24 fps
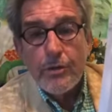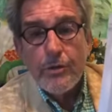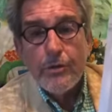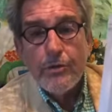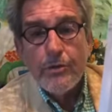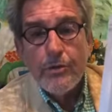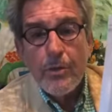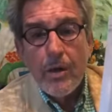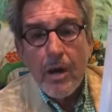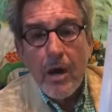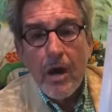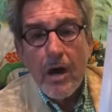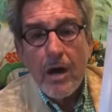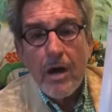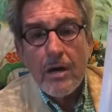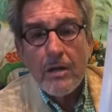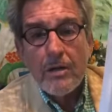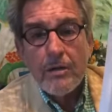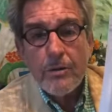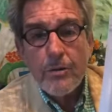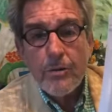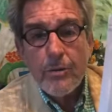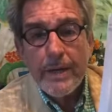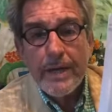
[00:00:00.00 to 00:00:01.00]

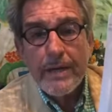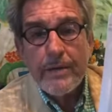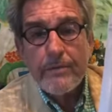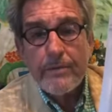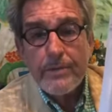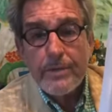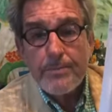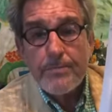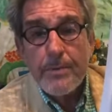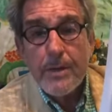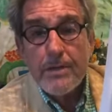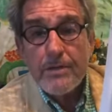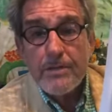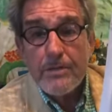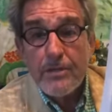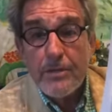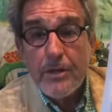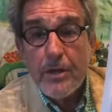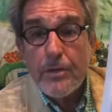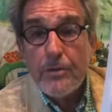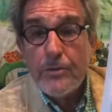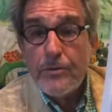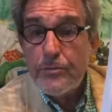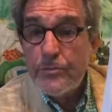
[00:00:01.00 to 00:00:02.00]
QR quick
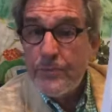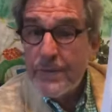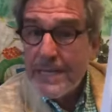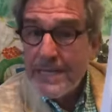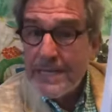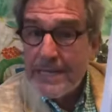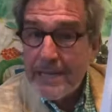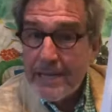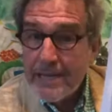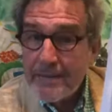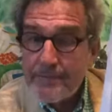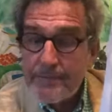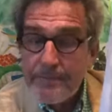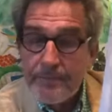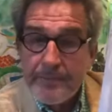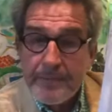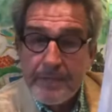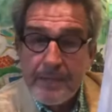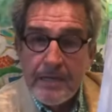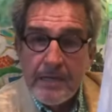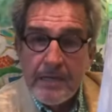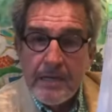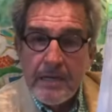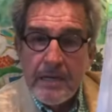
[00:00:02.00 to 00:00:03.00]
response code reader.
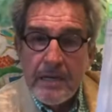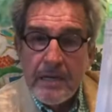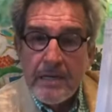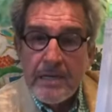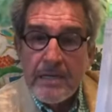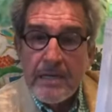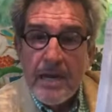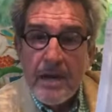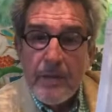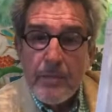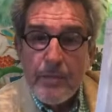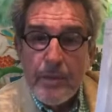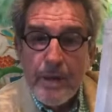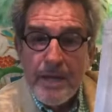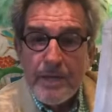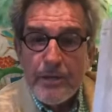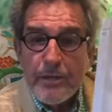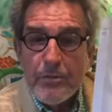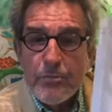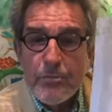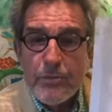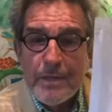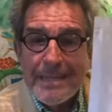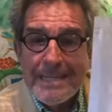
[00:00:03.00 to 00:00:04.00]
Now,
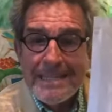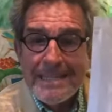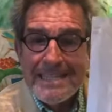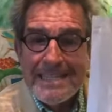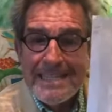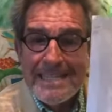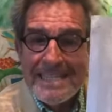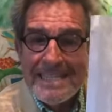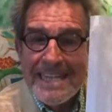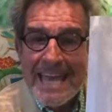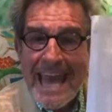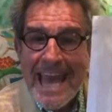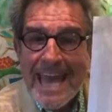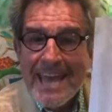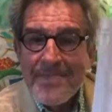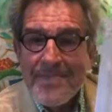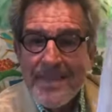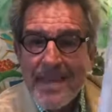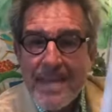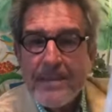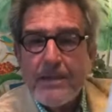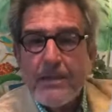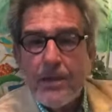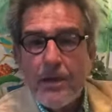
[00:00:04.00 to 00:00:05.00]
when you
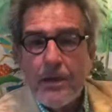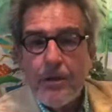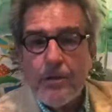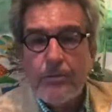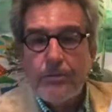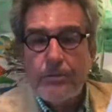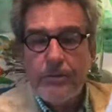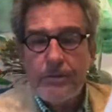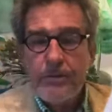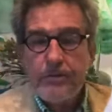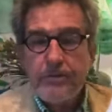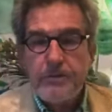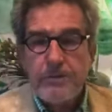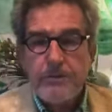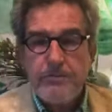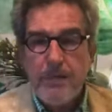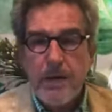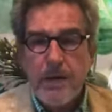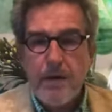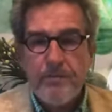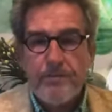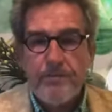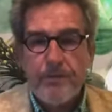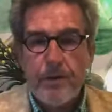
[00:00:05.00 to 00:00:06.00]
scan that code with your
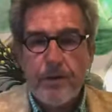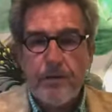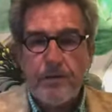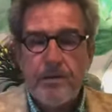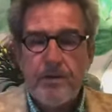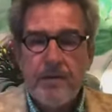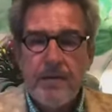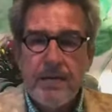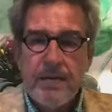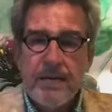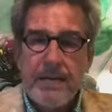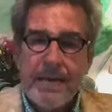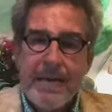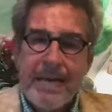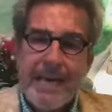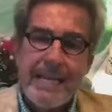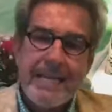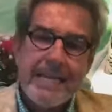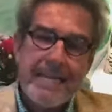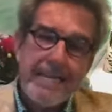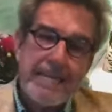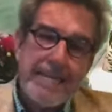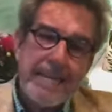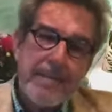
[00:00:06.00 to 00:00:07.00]
smartphone,
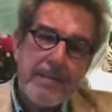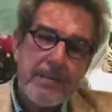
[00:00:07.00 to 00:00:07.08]
it